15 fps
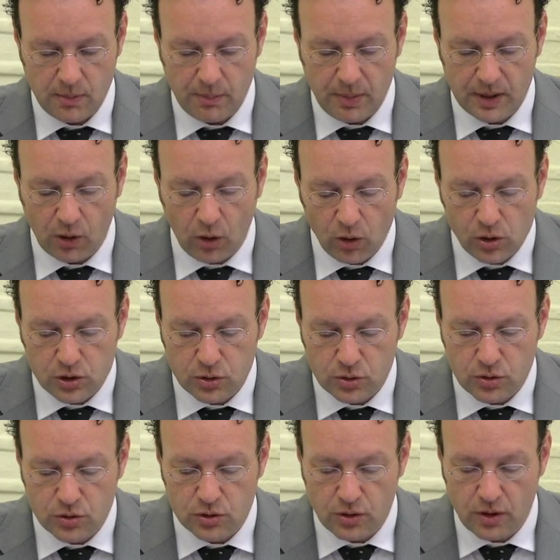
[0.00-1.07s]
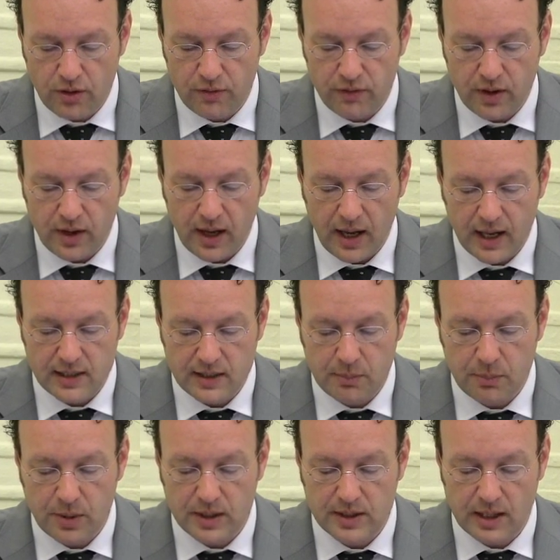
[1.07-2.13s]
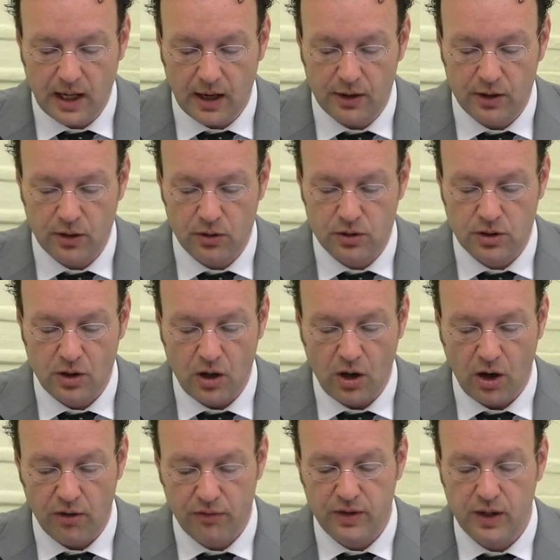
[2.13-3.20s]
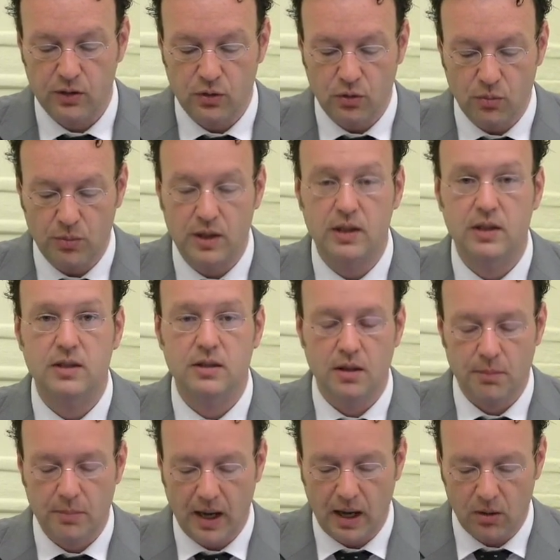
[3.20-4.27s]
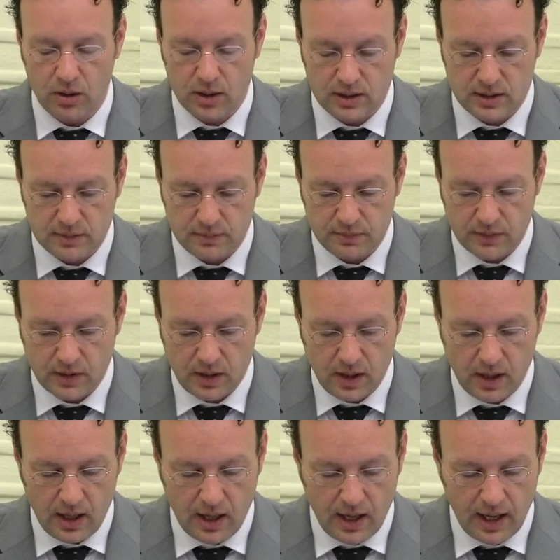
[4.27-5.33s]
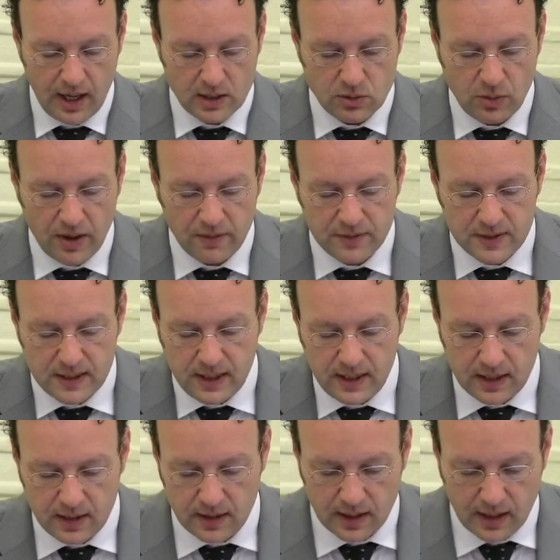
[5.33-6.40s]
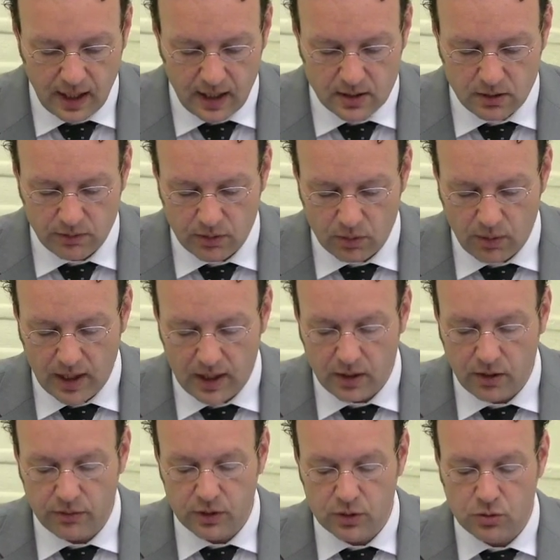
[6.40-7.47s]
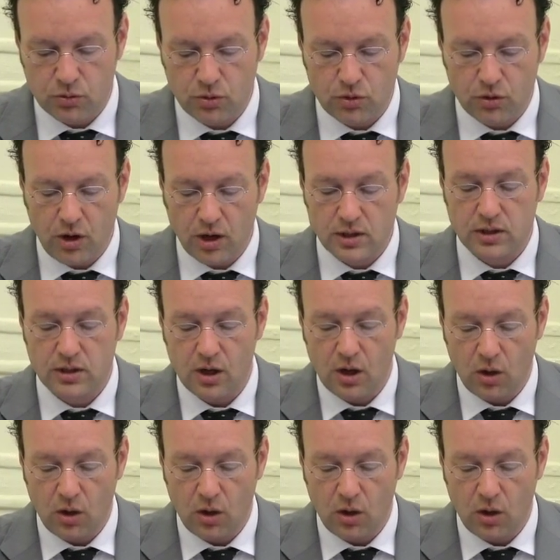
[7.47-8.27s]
but also to serve as impresarios of their numinous powers. As we have seen in the case of the relic of the True Cross